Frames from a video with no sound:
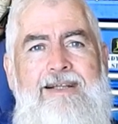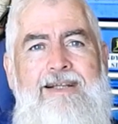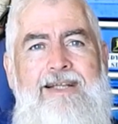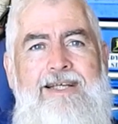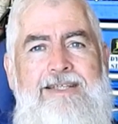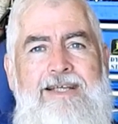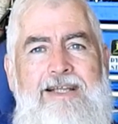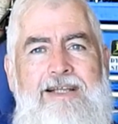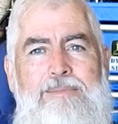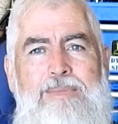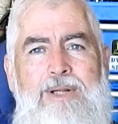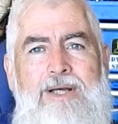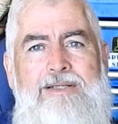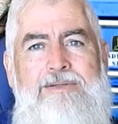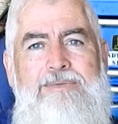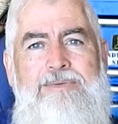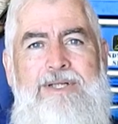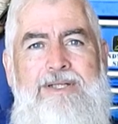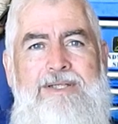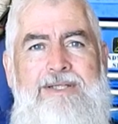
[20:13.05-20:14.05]
these other
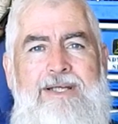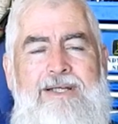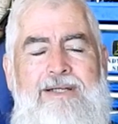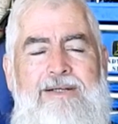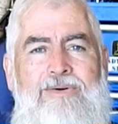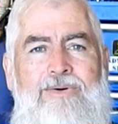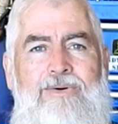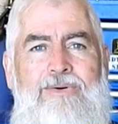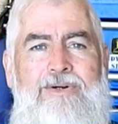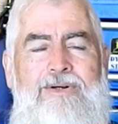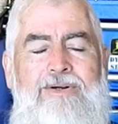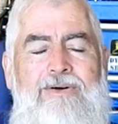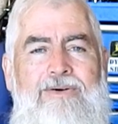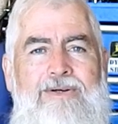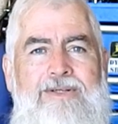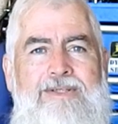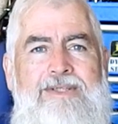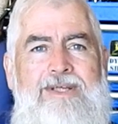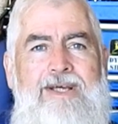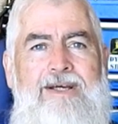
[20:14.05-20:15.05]
blokes were just getting
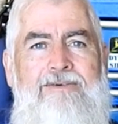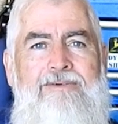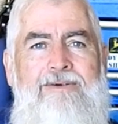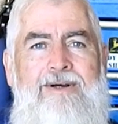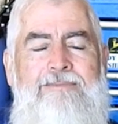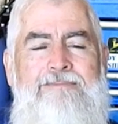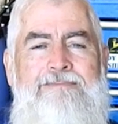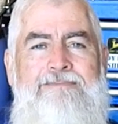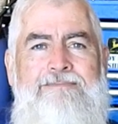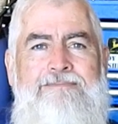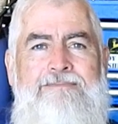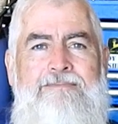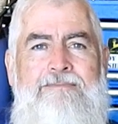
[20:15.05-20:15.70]
organised. So